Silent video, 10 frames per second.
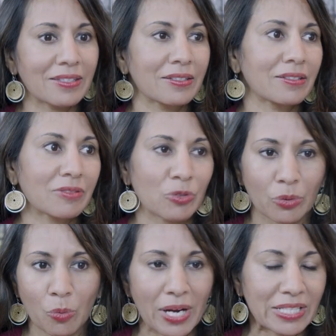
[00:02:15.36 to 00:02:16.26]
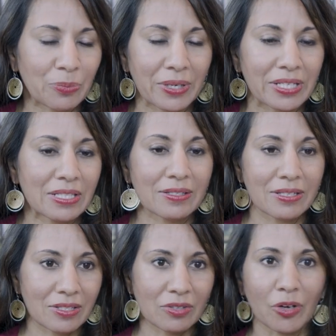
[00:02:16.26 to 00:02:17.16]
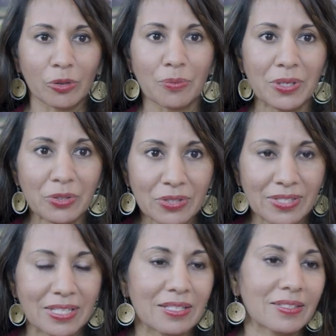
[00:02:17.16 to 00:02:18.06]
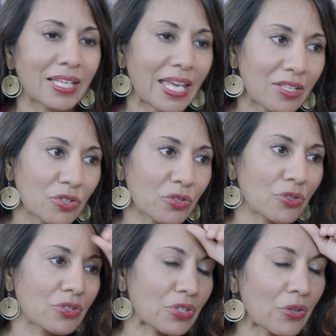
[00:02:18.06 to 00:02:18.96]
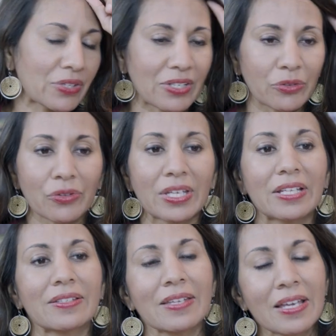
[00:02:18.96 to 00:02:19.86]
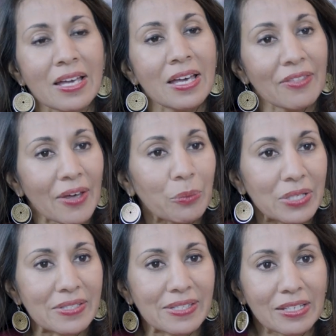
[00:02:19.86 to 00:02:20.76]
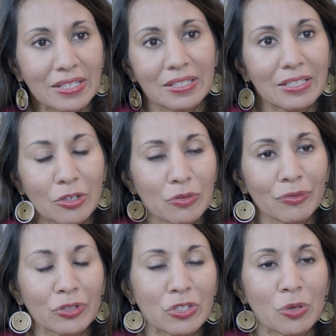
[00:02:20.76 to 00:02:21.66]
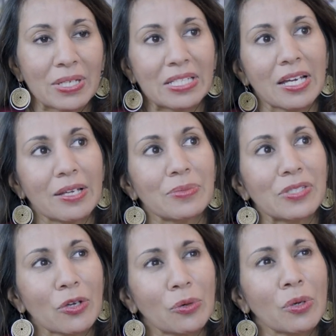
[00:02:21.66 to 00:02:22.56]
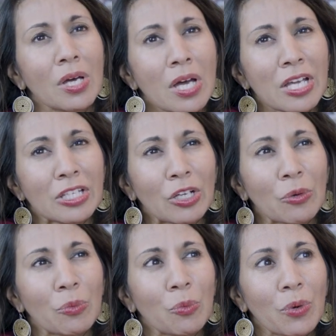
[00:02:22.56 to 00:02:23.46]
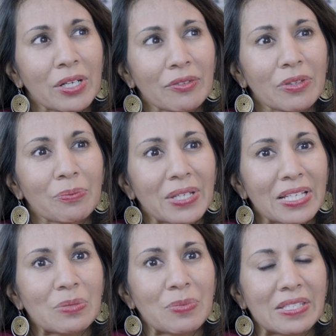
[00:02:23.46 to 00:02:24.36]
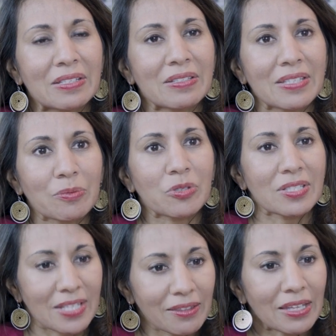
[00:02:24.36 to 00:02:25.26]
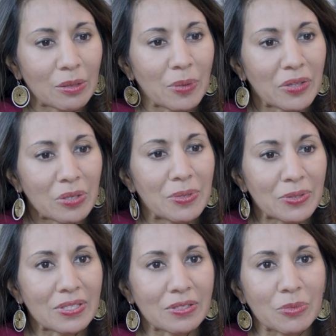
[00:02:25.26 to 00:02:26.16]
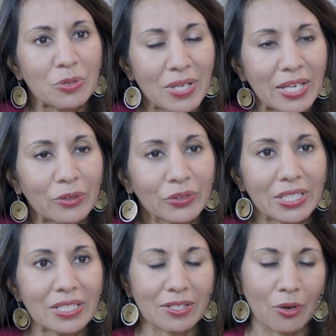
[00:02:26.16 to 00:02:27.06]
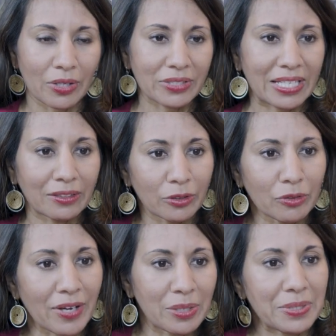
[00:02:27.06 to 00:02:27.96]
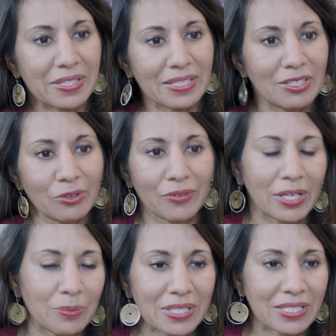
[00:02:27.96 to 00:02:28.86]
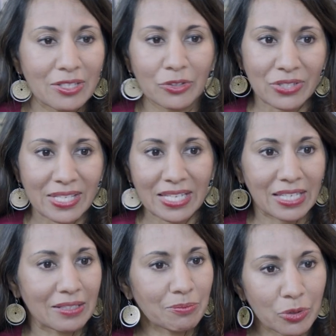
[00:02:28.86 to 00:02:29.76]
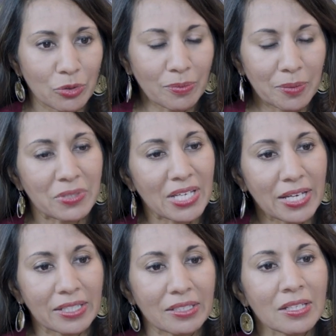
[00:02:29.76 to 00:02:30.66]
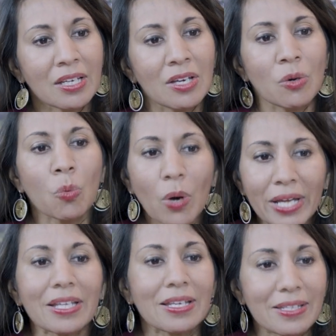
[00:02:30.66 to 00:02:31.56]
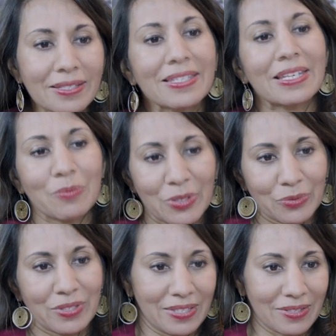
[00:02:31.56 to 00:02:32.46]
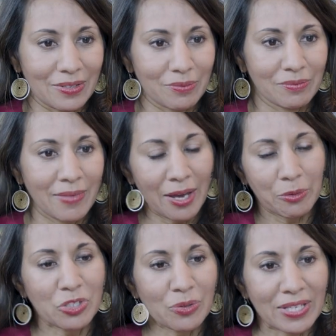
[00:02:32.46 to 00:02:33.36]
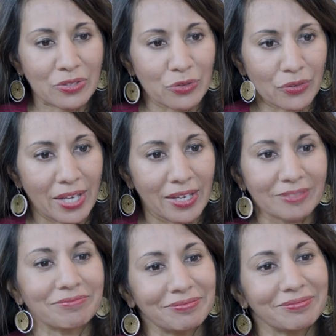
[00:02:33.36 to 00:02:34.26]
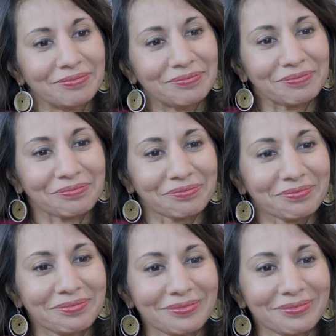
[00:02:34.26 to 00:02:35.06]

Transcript: the sort of widespread incidence of autoimmune disease and cancers and all these other things that we see, you know, for so many times. So, you know, one of the biggest misconceptions I think about the immune system, you nailed it, is oh, I'll take a little vitamin C or vitamin D or zinc and boom, I'm done. What is the immune system? How would you answer that? Right.